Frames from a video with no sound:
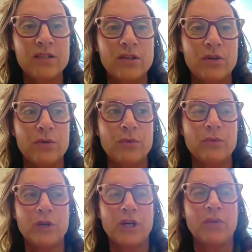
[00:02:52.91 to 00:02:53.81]
So
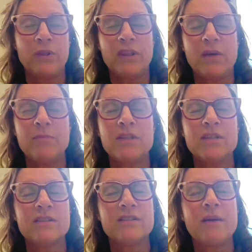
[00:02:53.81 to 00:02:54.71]
working with them
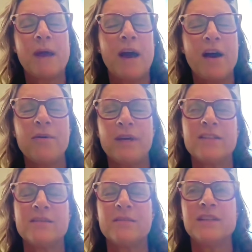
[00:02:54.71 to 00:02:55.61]
to somehow
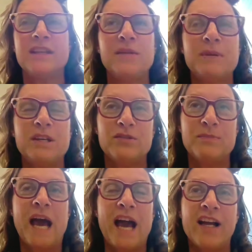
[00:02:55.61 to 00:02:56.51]
get some of the data peeled
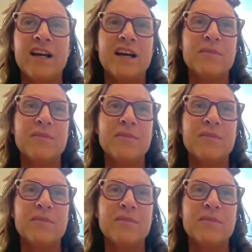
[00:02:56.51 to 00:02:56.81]
back.